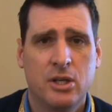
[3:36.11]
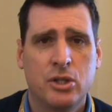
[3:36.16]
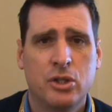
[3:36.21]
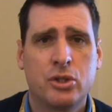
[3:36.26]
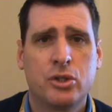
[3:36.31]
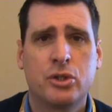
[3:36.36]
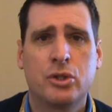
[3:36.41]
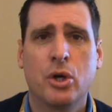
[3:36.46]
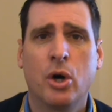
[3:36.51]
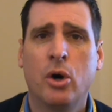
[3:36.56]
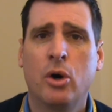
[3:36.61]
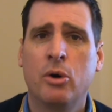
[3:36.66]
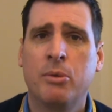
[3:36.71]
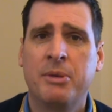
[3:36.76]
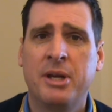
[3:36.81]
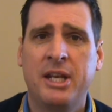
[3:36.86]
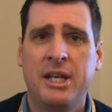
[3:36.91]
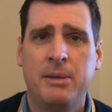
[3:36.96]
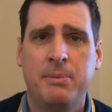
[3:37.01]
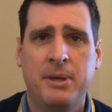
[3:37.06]
So
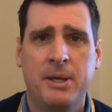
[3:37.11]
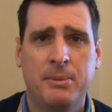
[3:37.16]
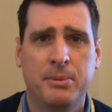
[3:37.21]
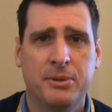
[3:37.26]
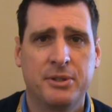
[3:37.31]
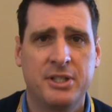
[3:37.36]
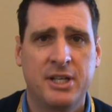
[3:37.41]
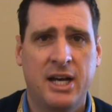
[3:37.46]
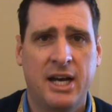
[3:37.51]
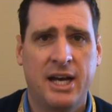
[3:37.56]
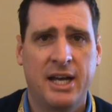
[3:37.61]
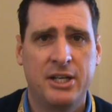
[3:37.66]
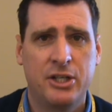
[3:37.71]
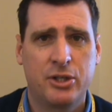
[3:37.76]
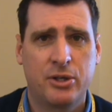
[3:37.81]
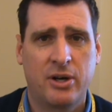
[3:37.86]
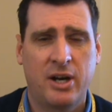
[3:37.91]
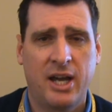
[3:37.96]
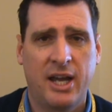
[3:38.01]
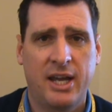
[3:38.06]
many people died
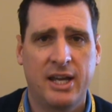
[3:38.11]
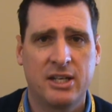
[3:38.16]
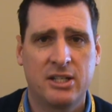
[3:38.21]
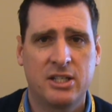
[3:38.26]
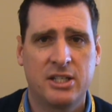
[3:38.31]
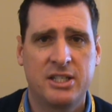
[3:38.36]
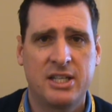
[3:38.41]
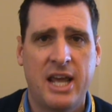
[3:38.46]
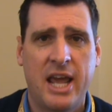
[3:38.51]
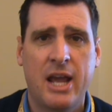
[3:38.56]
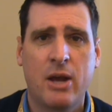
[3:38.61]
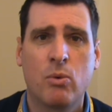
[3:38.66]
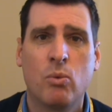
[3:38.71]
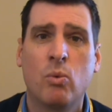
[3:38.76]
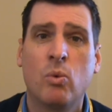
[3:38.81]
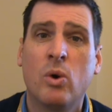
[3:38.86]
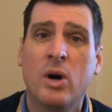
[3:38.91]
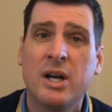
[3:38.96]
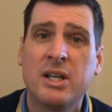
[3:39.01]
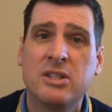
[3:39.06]
trying to take
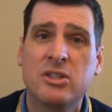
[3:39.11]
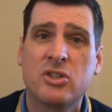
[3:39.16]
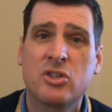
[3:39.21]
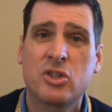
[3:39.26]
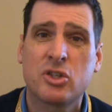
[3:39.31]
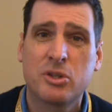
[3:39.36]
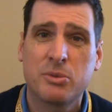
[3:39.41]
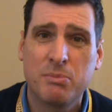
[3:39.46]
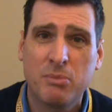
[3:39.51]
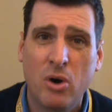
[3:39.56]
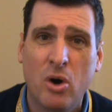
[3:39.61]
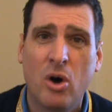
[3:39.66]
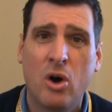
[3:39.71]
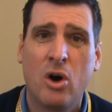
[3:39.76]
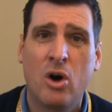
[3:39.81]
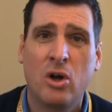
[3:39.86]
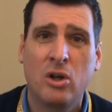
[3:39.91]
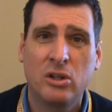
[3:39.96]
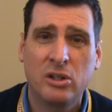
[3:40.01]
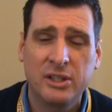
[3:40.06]
one
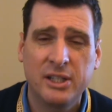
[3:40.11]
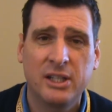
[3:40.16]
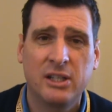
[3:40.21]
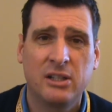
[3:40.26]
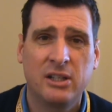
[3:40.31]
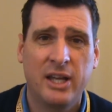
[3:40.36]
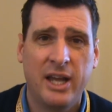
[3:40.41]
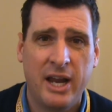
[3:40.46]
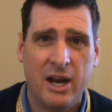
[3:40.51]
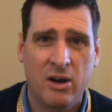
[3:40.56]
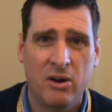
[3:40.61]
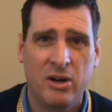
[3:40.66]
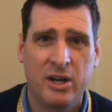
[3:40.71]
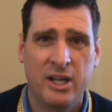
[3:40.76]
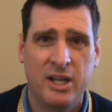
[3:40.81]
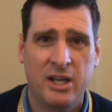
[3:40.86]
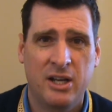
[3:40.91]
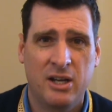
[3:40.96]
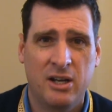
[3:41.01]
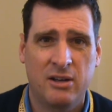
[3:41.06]
small little
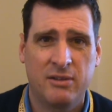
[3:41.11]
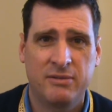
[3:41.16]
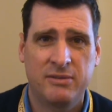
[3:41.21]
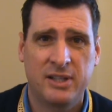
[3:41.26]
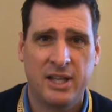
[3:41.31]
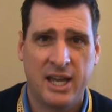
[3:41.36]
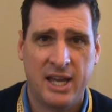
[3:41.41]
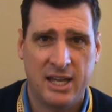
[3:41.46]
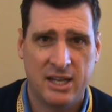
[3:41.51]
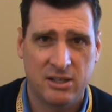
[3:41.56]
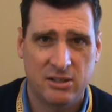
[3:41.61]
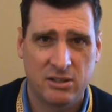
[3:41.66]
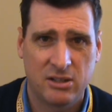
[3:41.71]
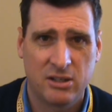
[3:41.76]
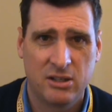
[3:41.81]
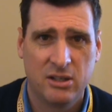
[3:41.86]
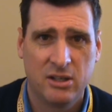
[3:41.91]
area of land